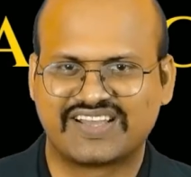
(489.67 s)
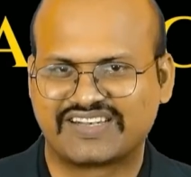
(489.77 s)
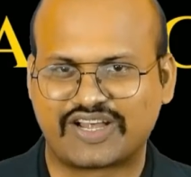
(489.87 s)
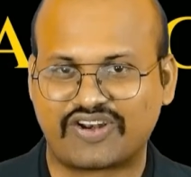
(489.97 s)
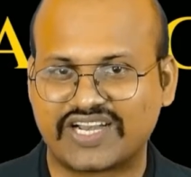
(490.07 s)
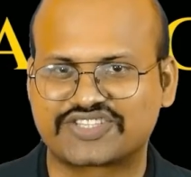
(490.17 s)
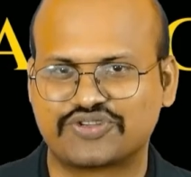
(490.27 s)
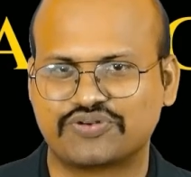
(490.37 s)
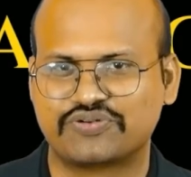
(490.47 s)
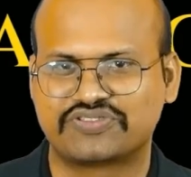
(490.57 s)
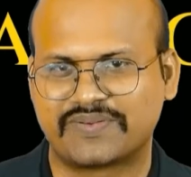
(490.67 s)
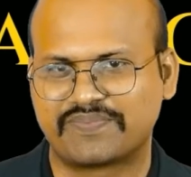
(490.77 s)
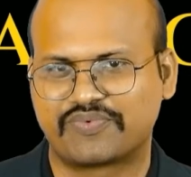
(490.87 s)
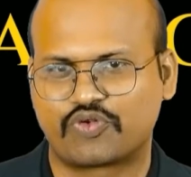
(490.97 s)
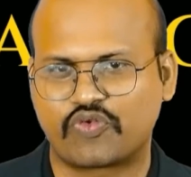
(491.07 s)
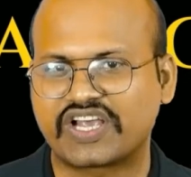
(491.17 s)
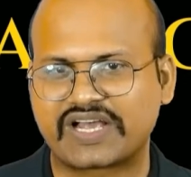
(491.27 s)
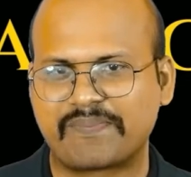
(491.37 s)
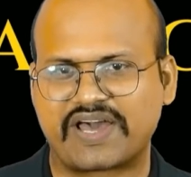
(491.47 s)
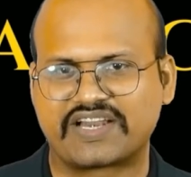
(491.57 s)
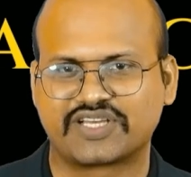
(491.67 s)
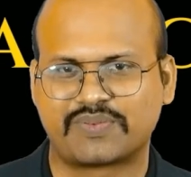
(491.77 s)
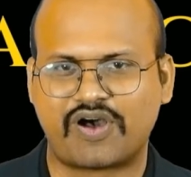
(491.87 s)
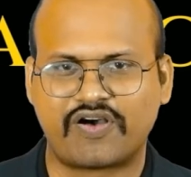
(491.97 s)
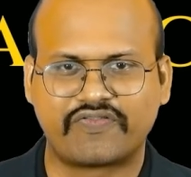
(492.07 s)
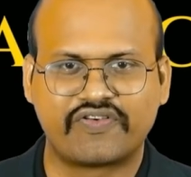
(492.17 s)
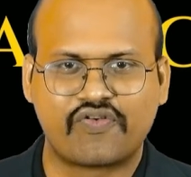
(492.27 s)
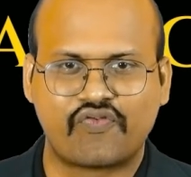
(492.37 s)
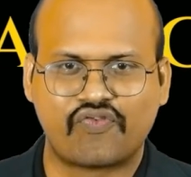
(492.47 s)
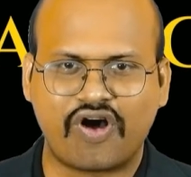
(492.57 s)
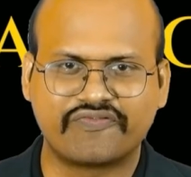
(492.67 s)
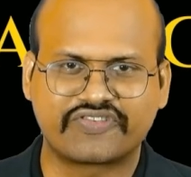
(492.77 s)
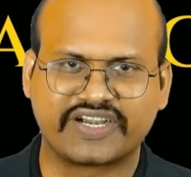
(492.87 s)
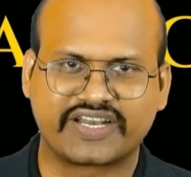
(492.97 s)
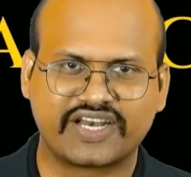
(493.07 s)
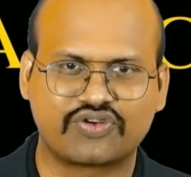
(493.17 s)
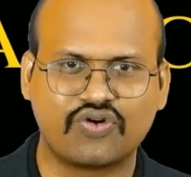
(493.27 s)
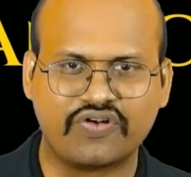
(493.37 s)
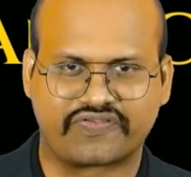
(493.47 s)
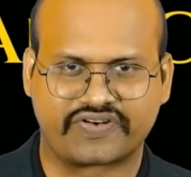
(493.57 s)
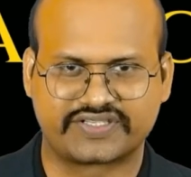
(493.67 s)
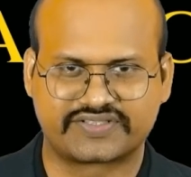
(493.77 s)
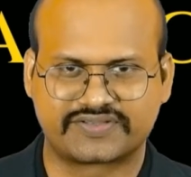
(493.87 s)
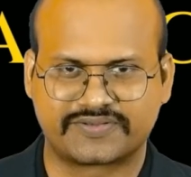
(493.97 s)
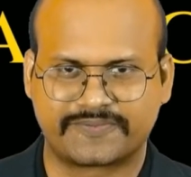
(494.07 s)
Now let's do some quick comparison of warm front and cold fronts.